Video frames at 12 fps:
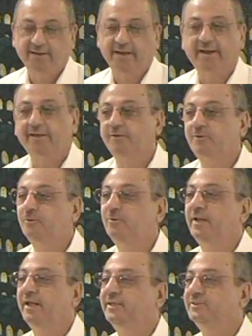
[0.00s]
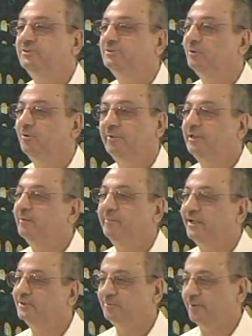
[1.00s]
In two days, you will become
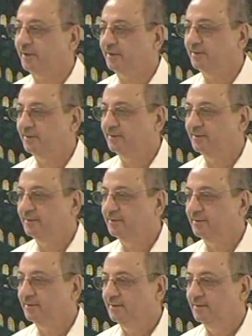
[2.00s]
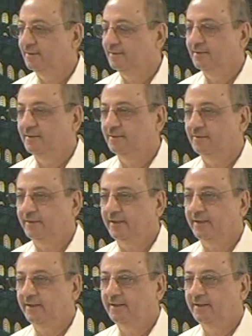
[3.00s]
expert. Okay?